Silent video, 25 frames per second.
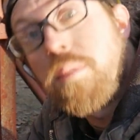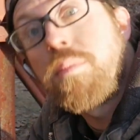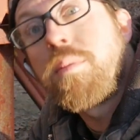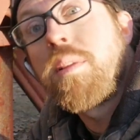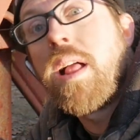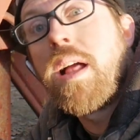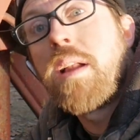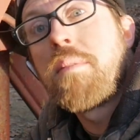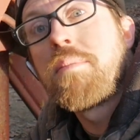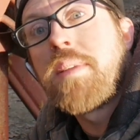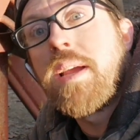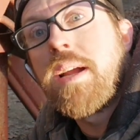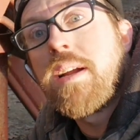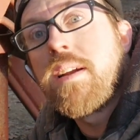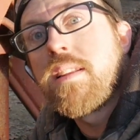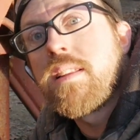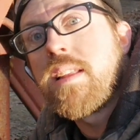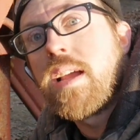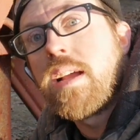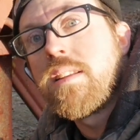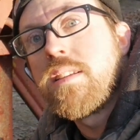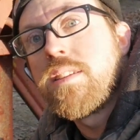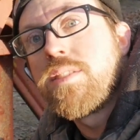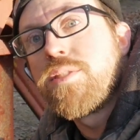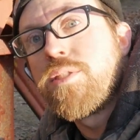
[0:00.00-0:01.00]
I'm glad I'm tearing it
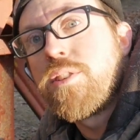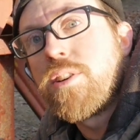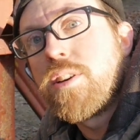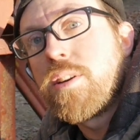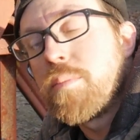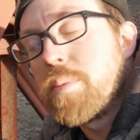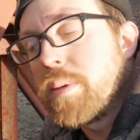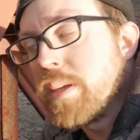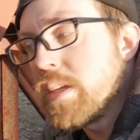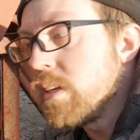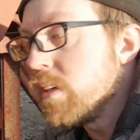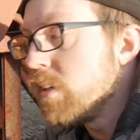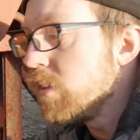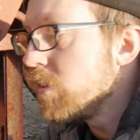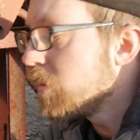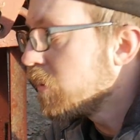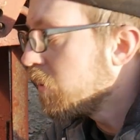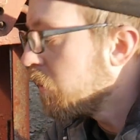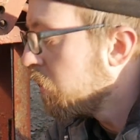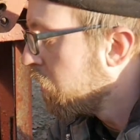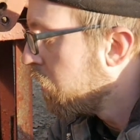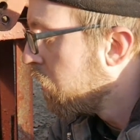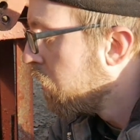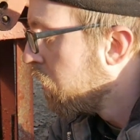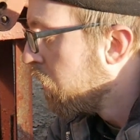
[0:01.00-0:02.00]
down this far because
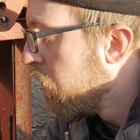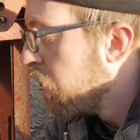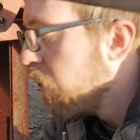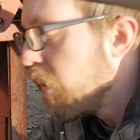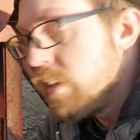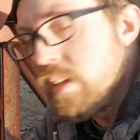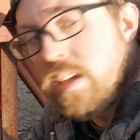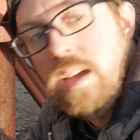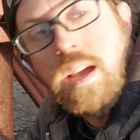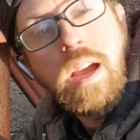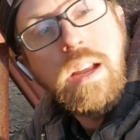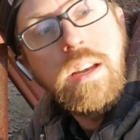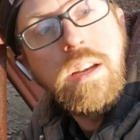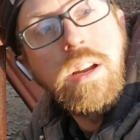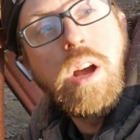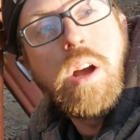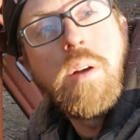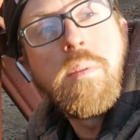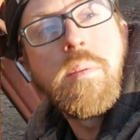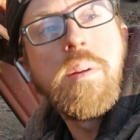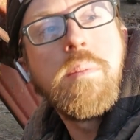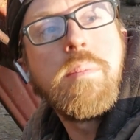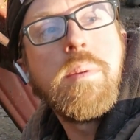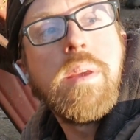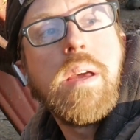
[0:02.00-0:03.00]
I know I'm
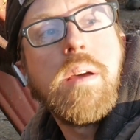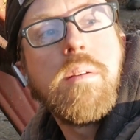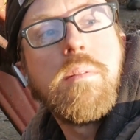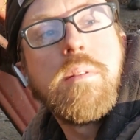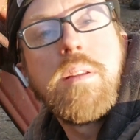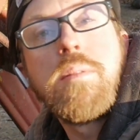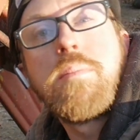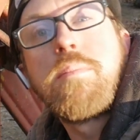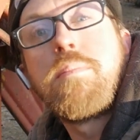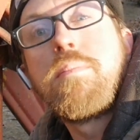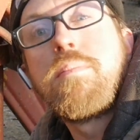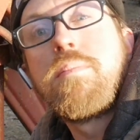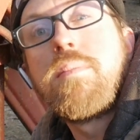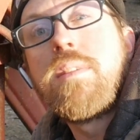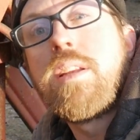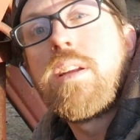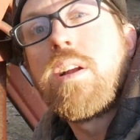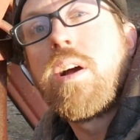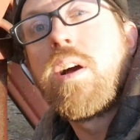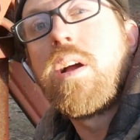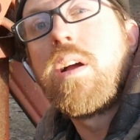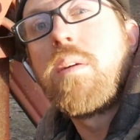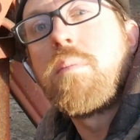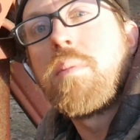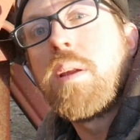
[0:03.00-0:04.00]
going to be able to,
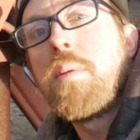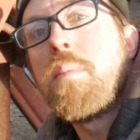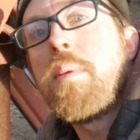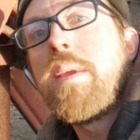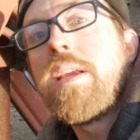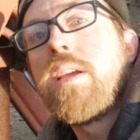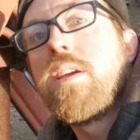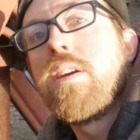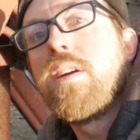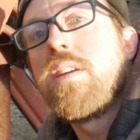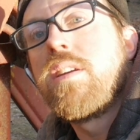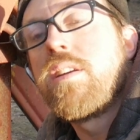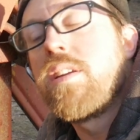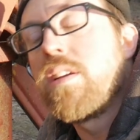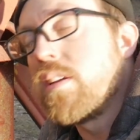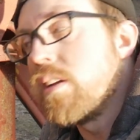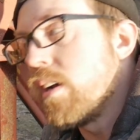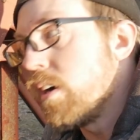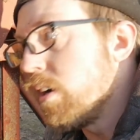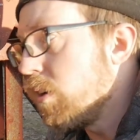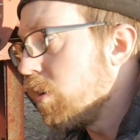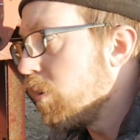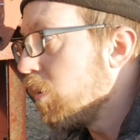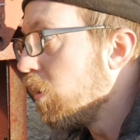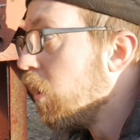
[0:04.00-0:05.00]
I'm going to be good to
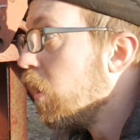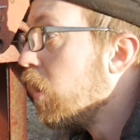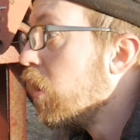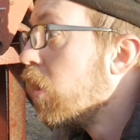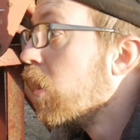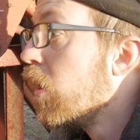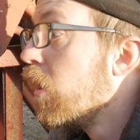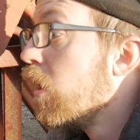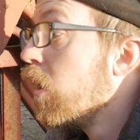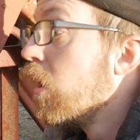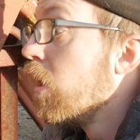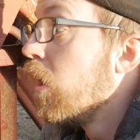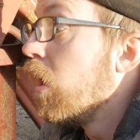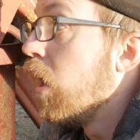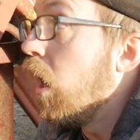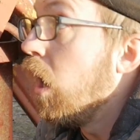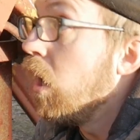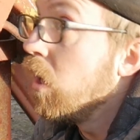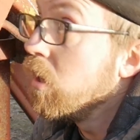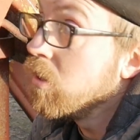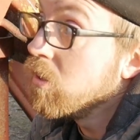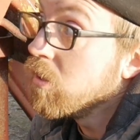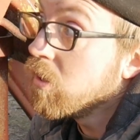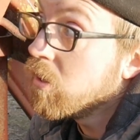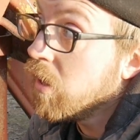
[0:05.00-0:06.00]
go.
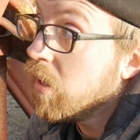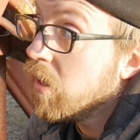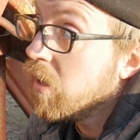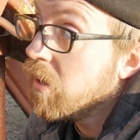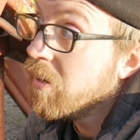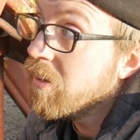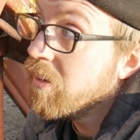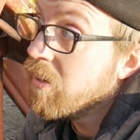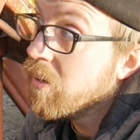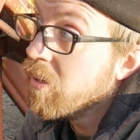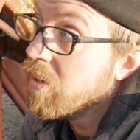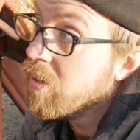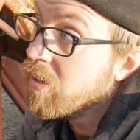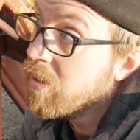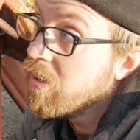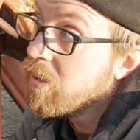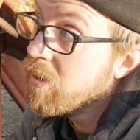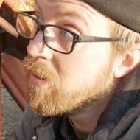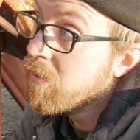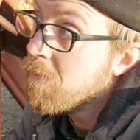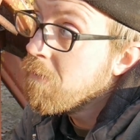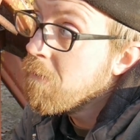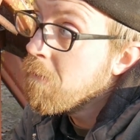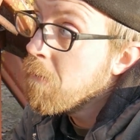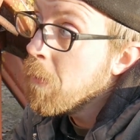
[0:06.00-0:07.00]
Other than
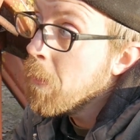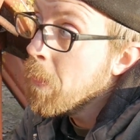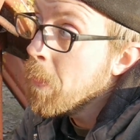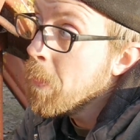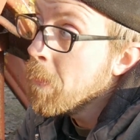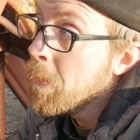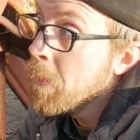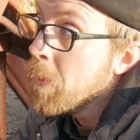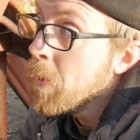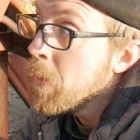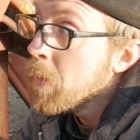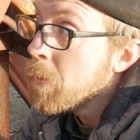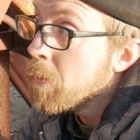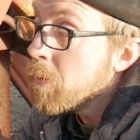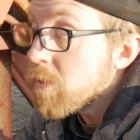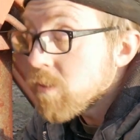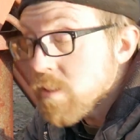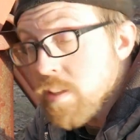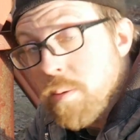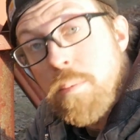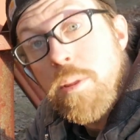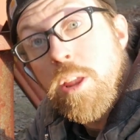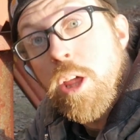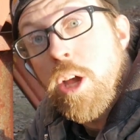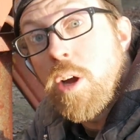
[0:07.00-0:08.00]

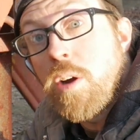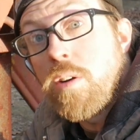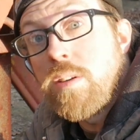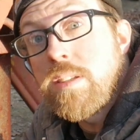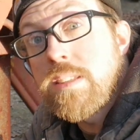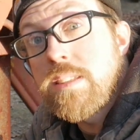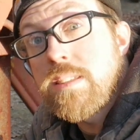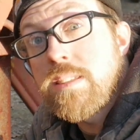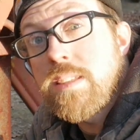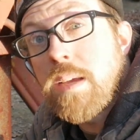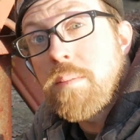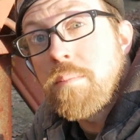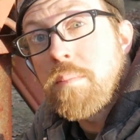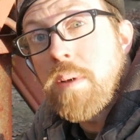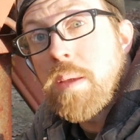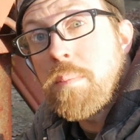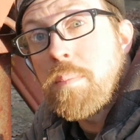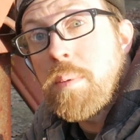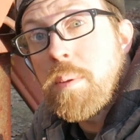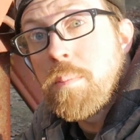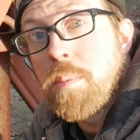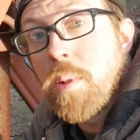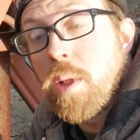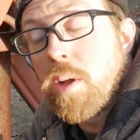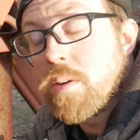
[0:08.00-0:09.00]
some of the hoses that might
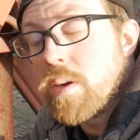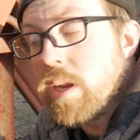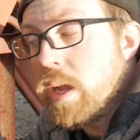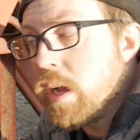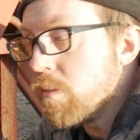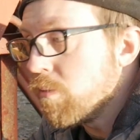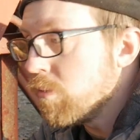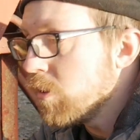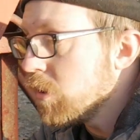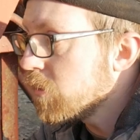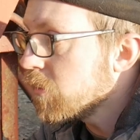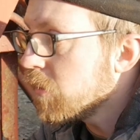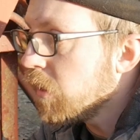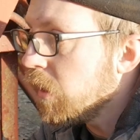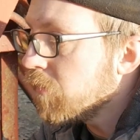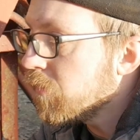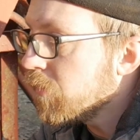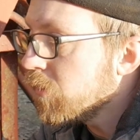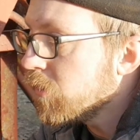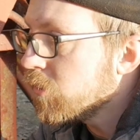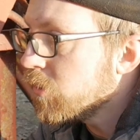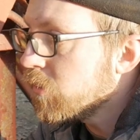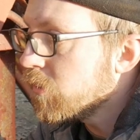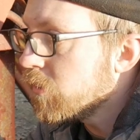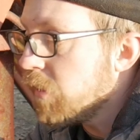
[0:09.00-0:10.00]
be blown out, we're just going to
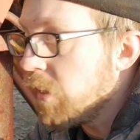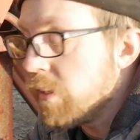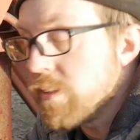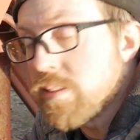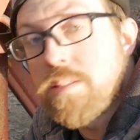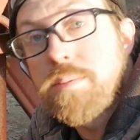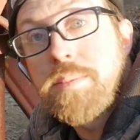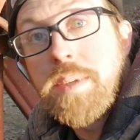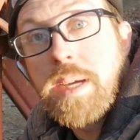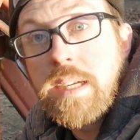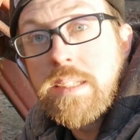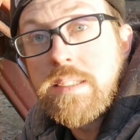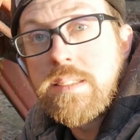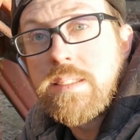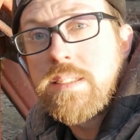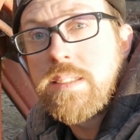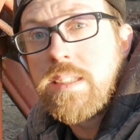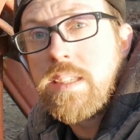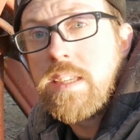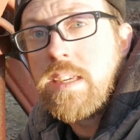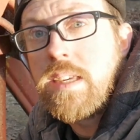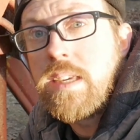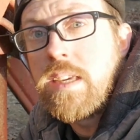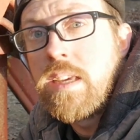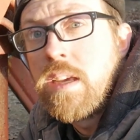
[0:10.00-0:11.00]
have to test them out and
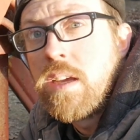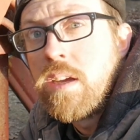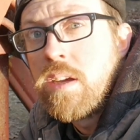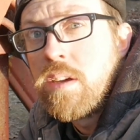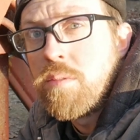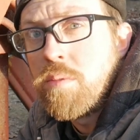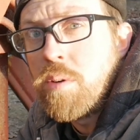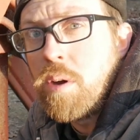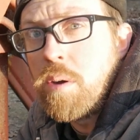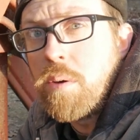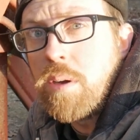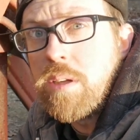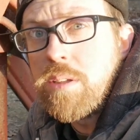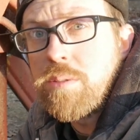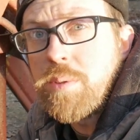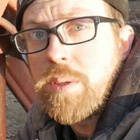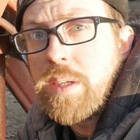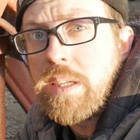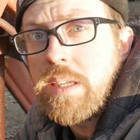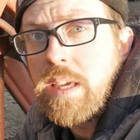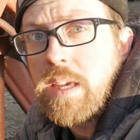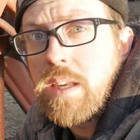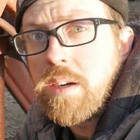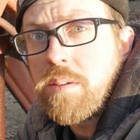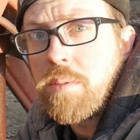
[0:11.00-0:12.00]
see what ones we
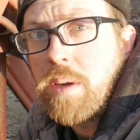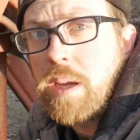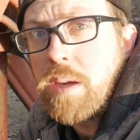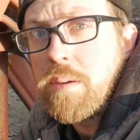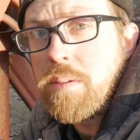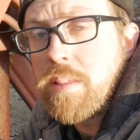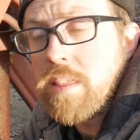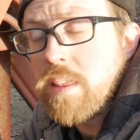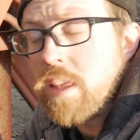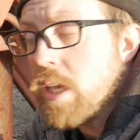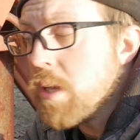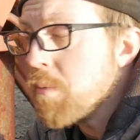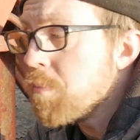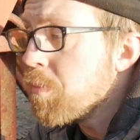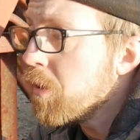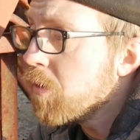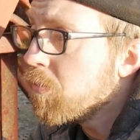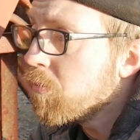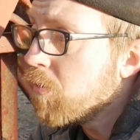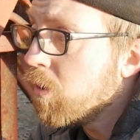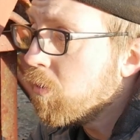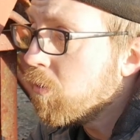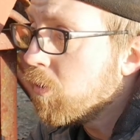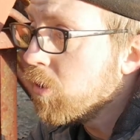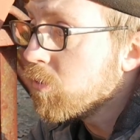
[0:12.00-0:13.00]
can get away with keeping
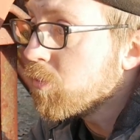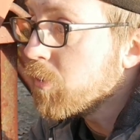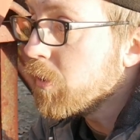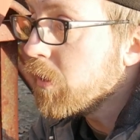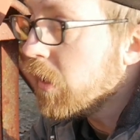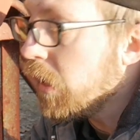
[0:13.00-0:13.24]
and what ones we